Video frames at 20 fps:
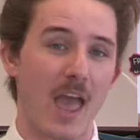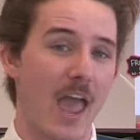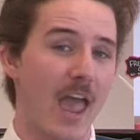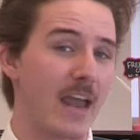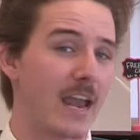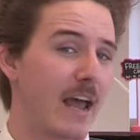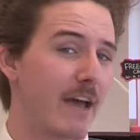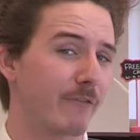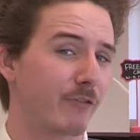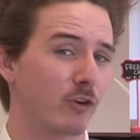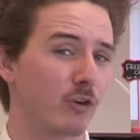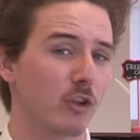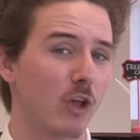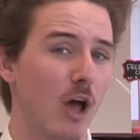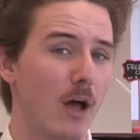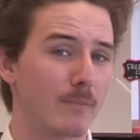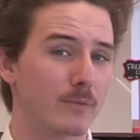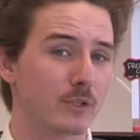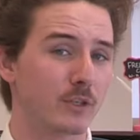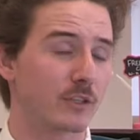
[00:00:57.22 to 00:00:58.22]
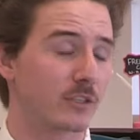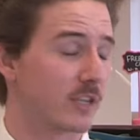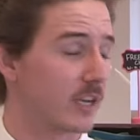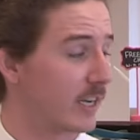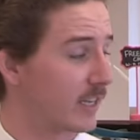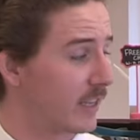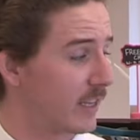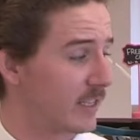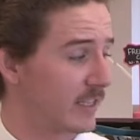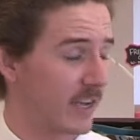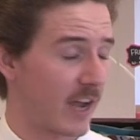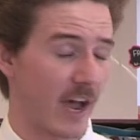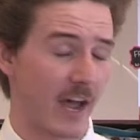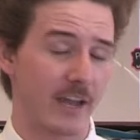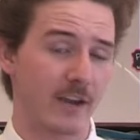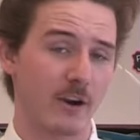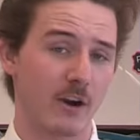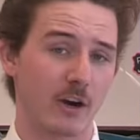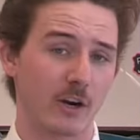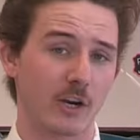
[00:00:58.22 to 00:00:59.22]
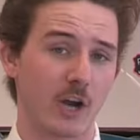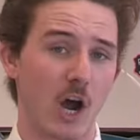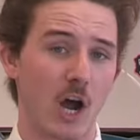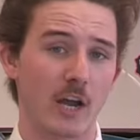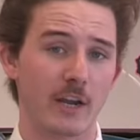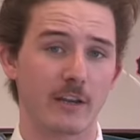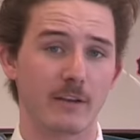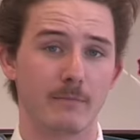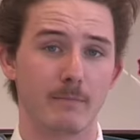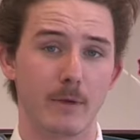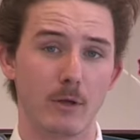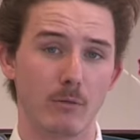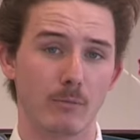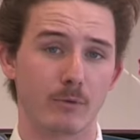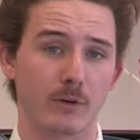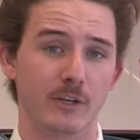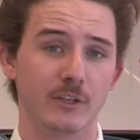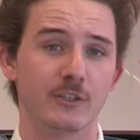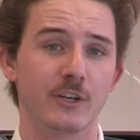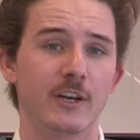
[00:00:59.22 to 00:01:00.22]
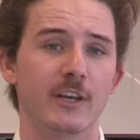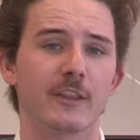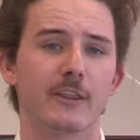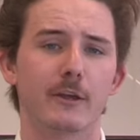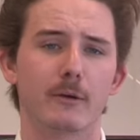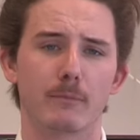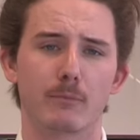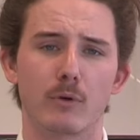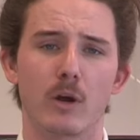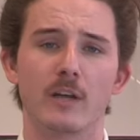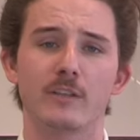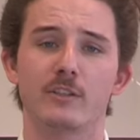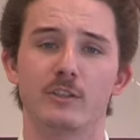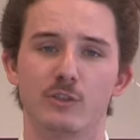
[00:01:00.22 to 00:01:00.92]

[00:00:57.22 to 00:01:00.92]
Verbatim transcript: And after lobsters like this guy are caught in Milbridge, they're brought